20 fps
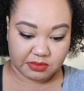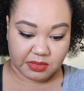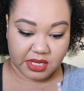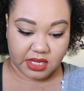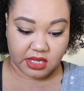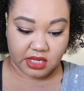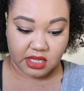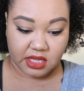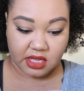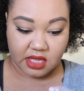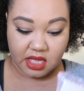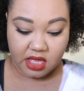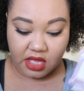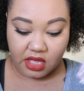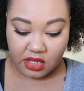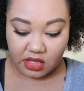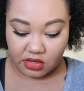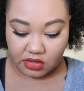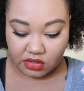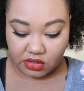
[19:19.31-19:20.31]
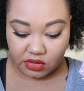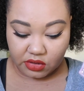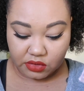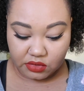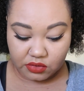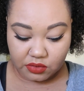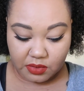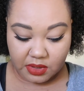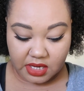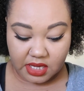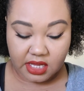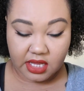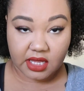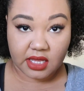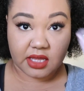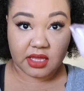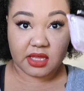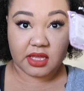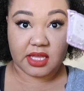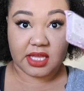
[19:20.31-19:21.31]
is my nose
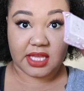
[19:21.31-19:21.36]
ring.